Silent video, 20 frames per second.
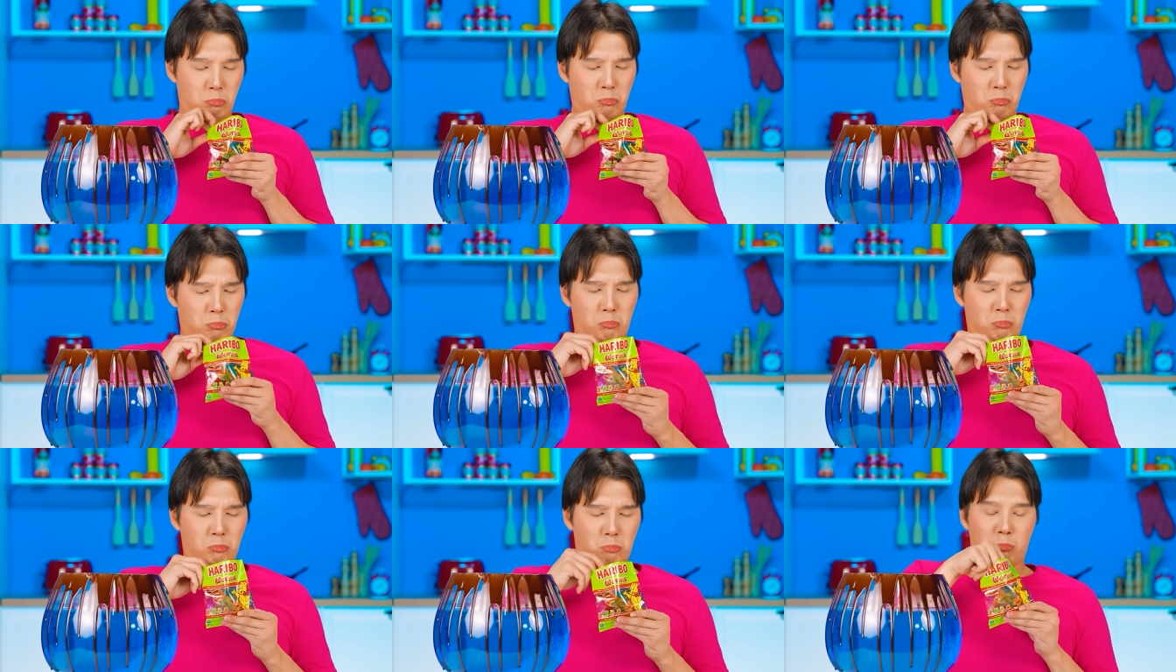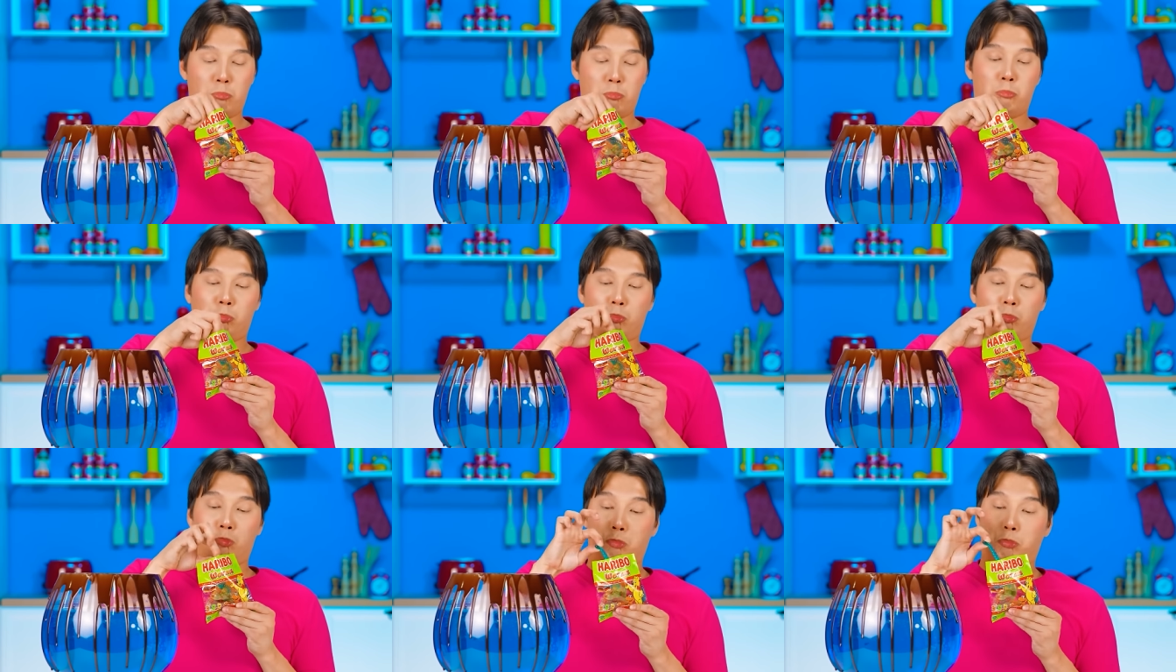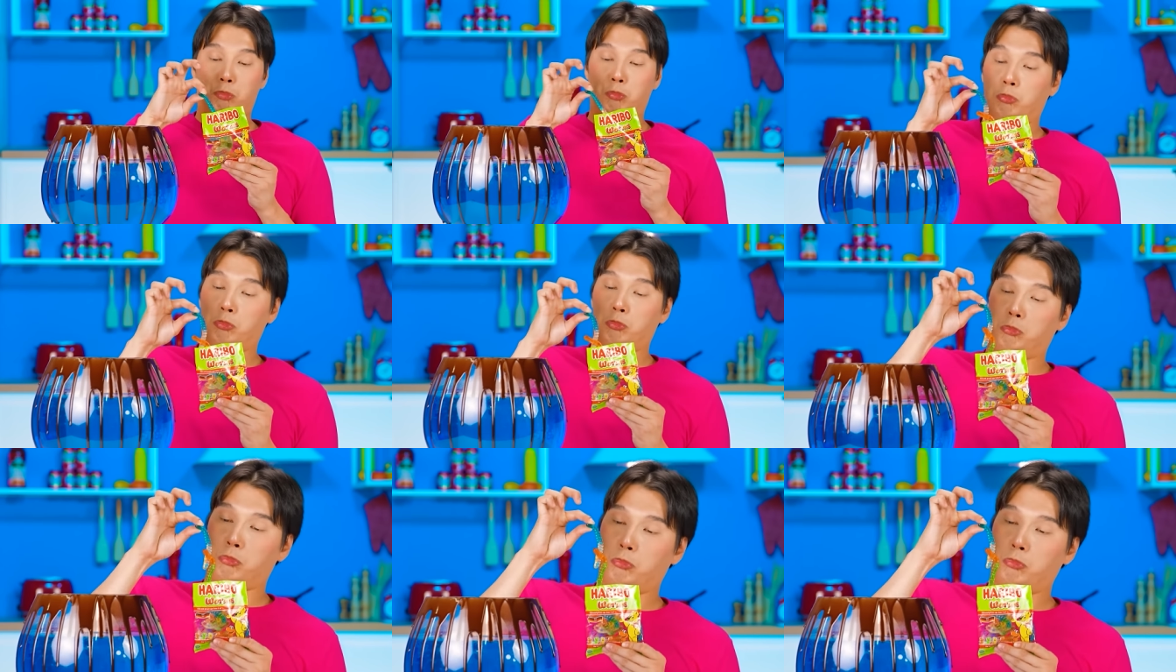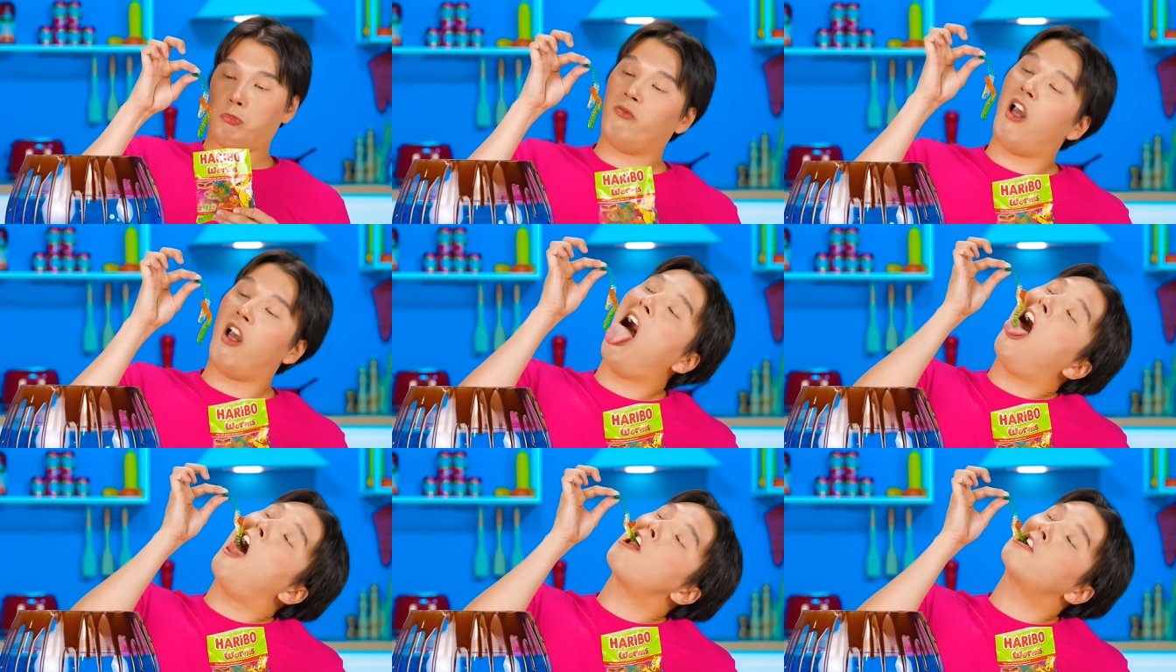of marmalade worms for
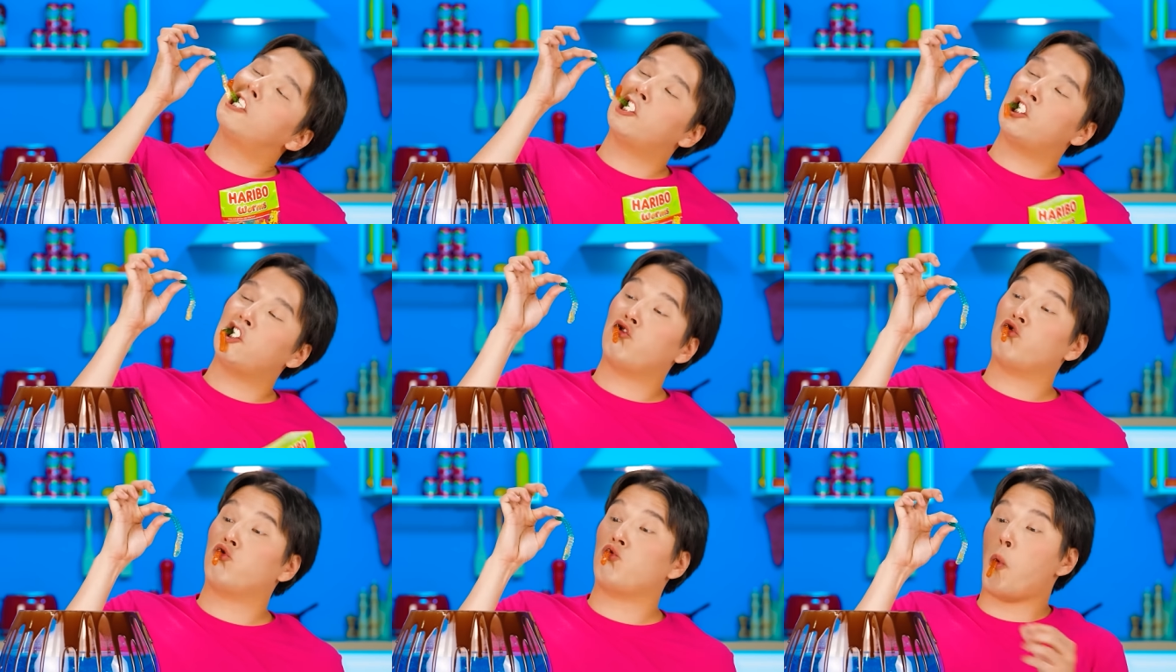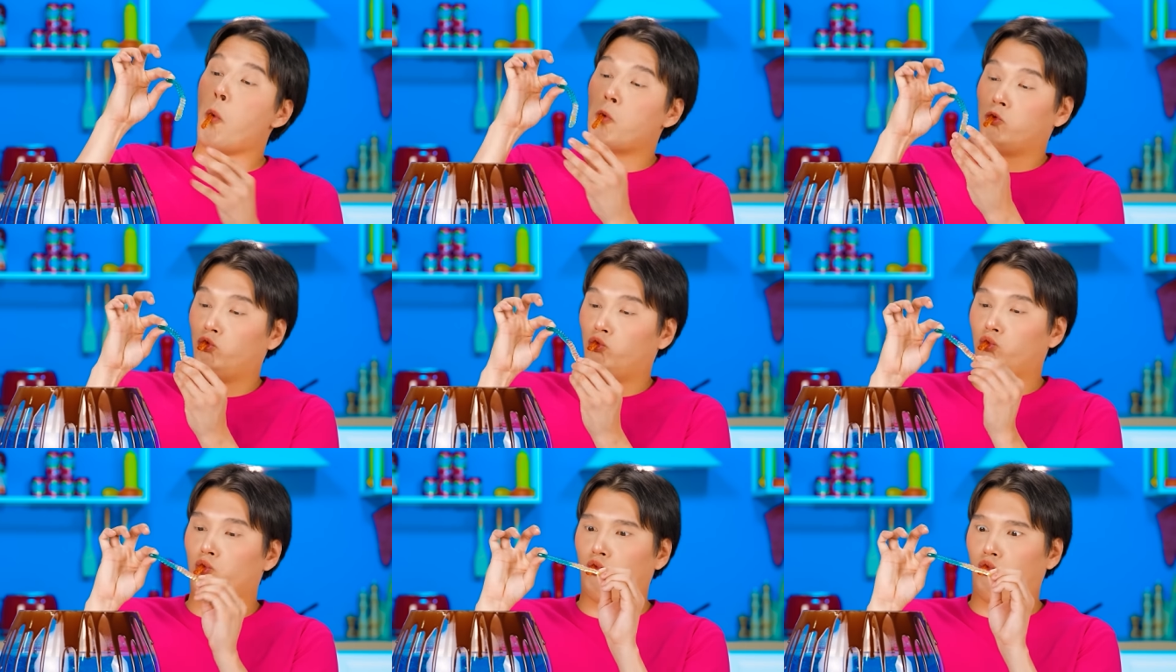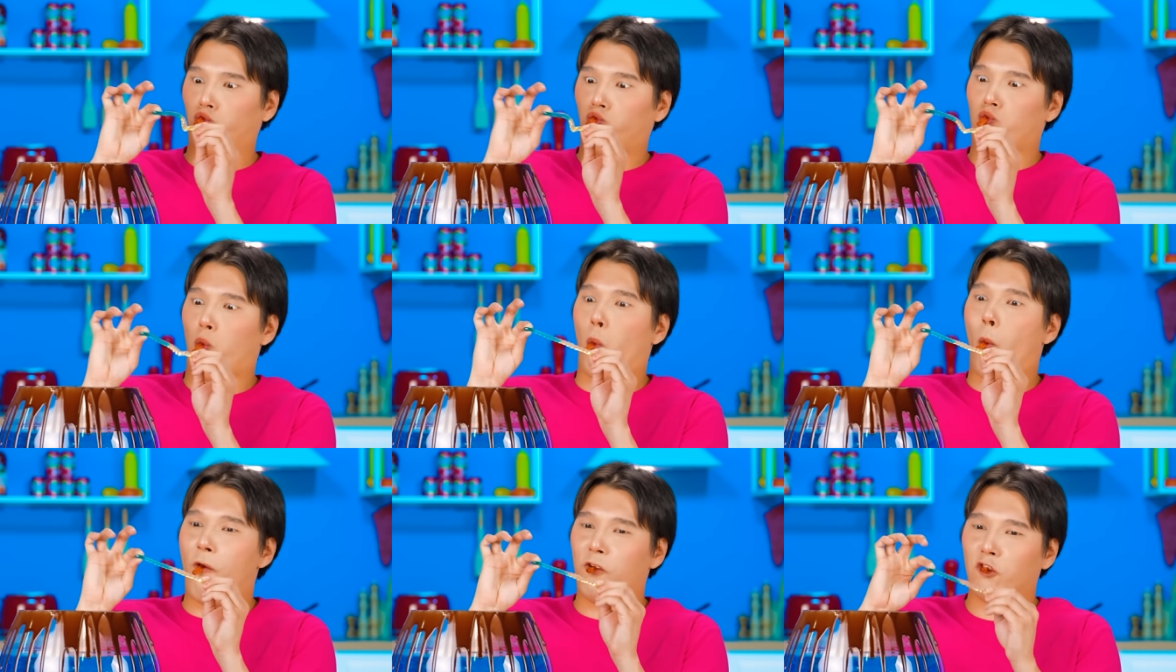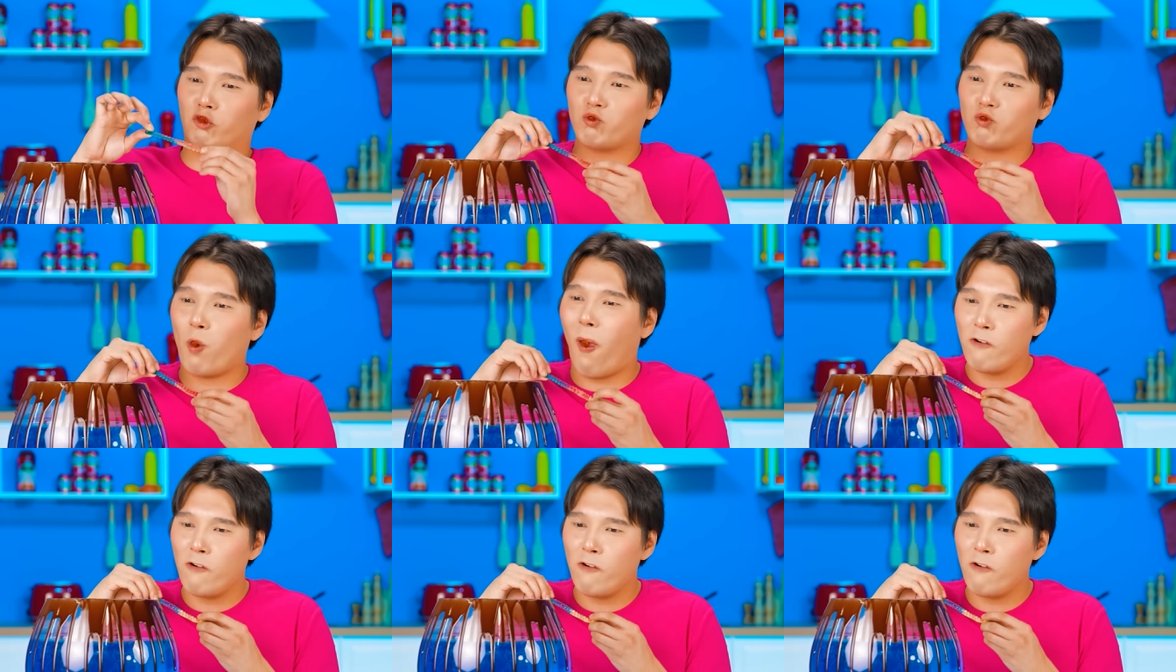decoration! Ah,